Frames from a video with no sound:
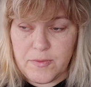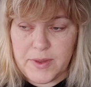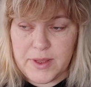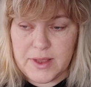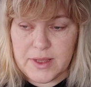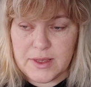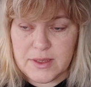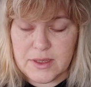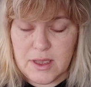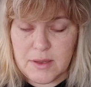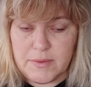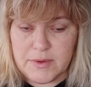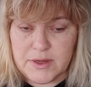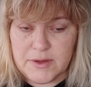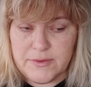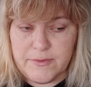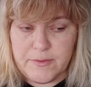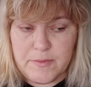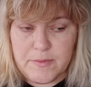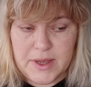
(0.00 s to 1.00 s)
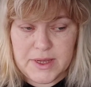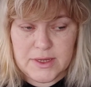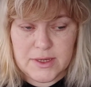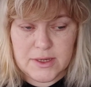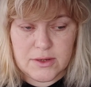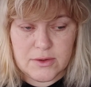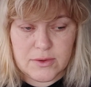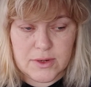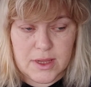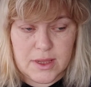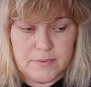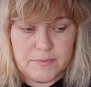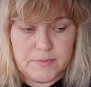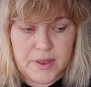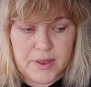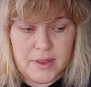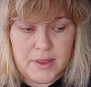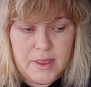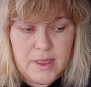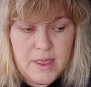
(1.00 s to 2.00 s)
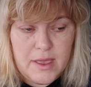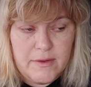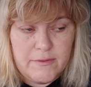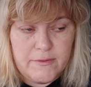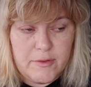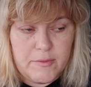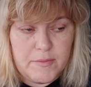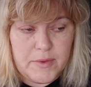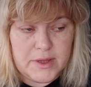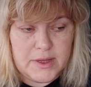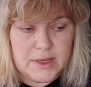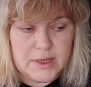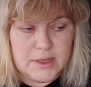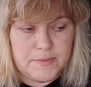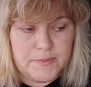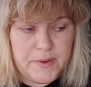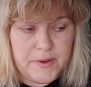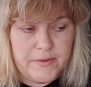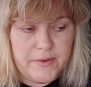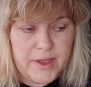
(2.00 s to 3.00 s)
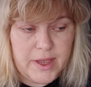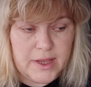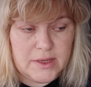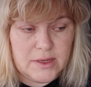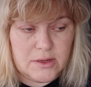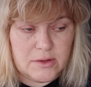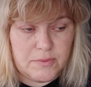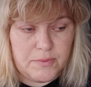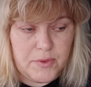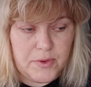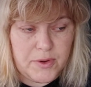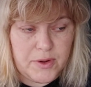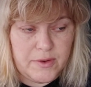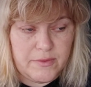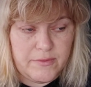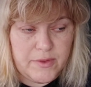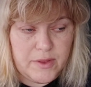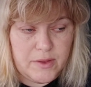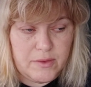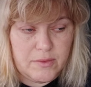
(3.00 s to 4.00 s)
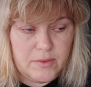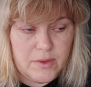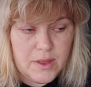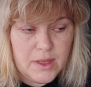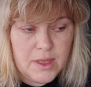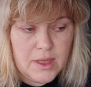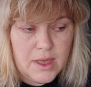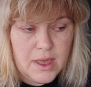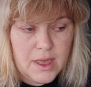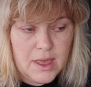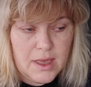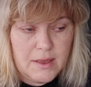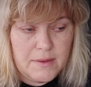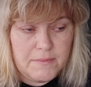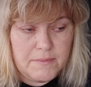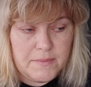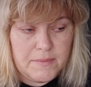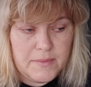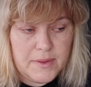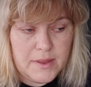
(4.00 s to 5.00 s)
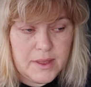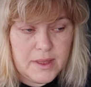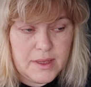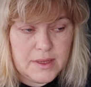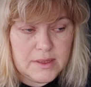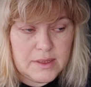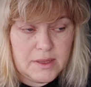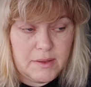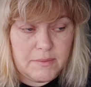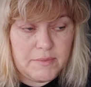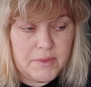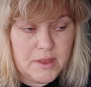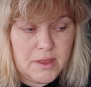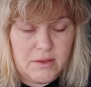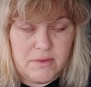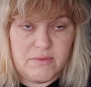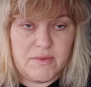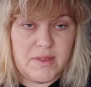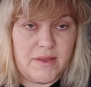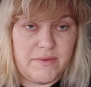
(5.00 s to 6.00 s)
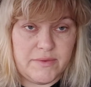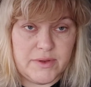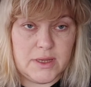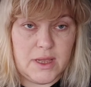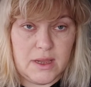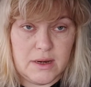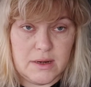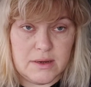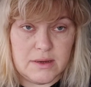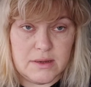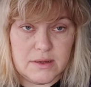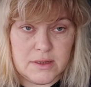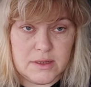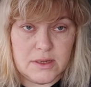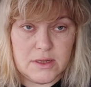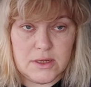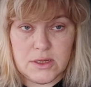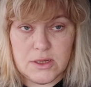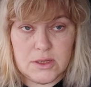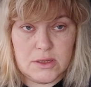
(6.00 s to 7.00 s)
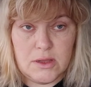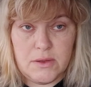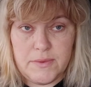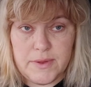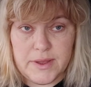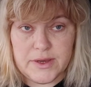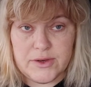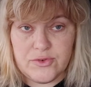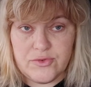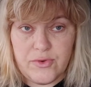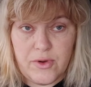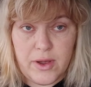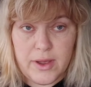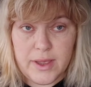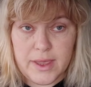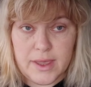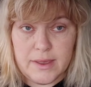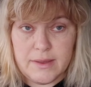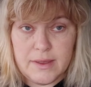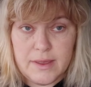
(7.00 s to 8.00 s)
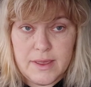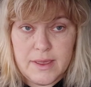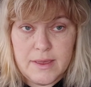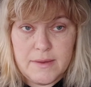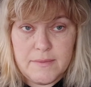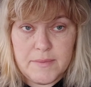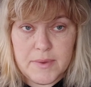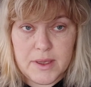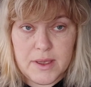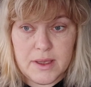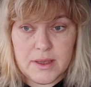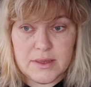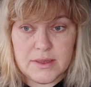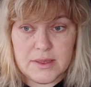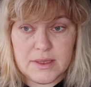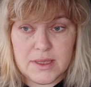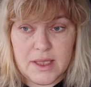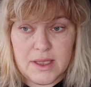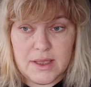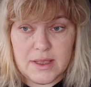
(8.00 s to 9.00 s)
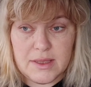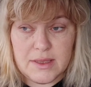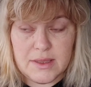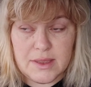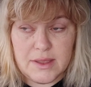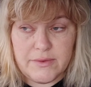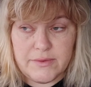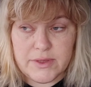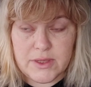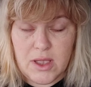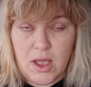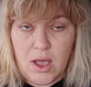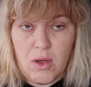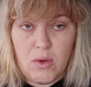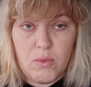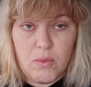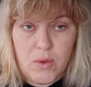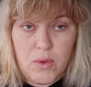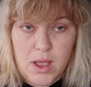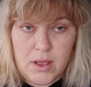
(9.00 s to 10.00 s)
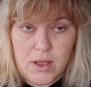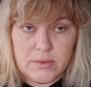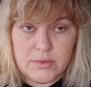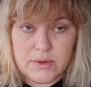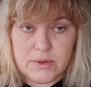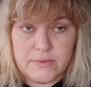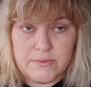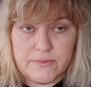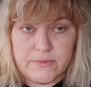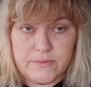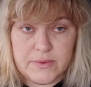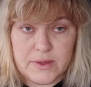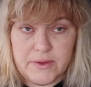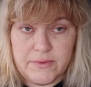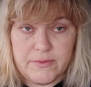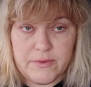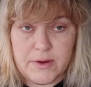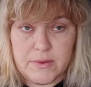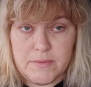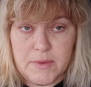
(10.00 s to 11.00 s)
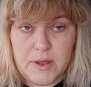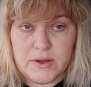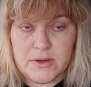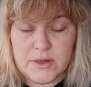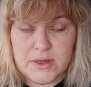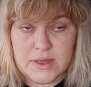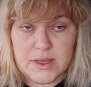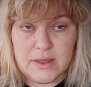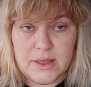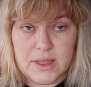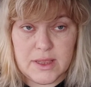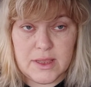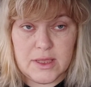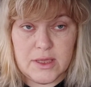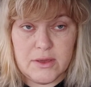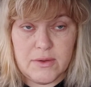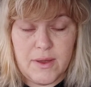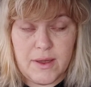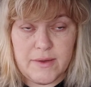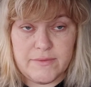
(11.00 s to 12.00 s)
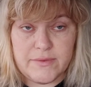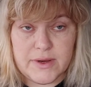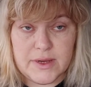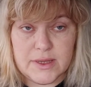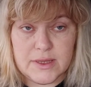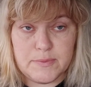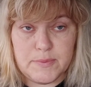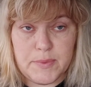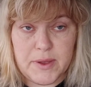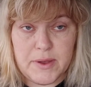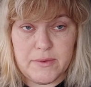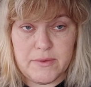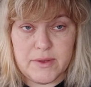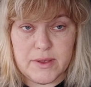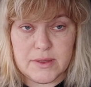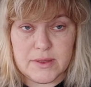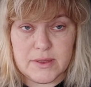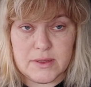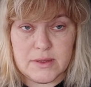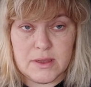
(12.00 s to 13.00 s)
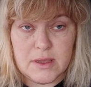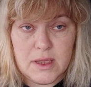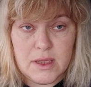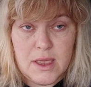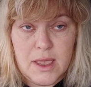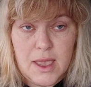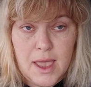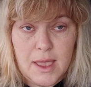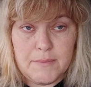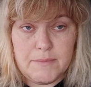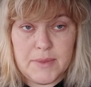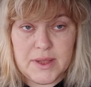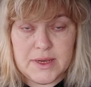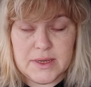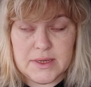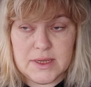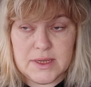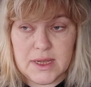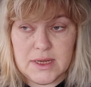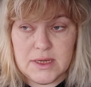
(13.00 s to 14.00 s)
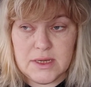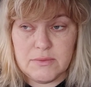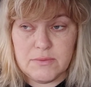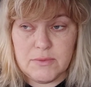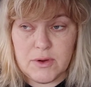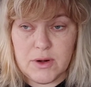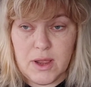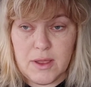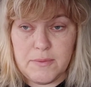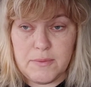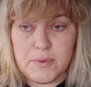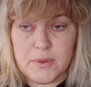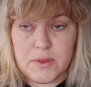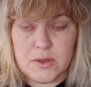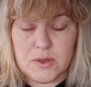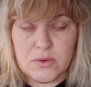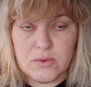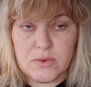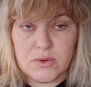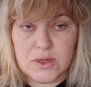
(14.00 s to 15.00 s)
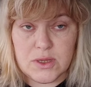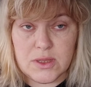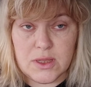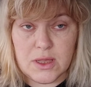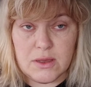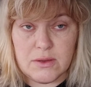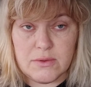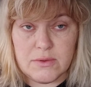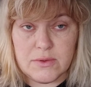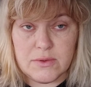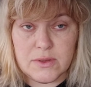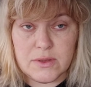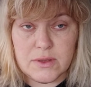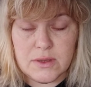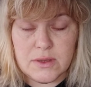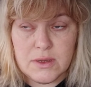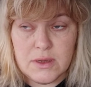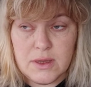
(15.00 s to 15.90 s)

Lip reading: I mean, there's so much information on it, but from an experiential point of view, it's something you've never done. So just do it, try it. Because there is a whole world of different emotions out there that you haven't experienced. And meditation will open the door to those.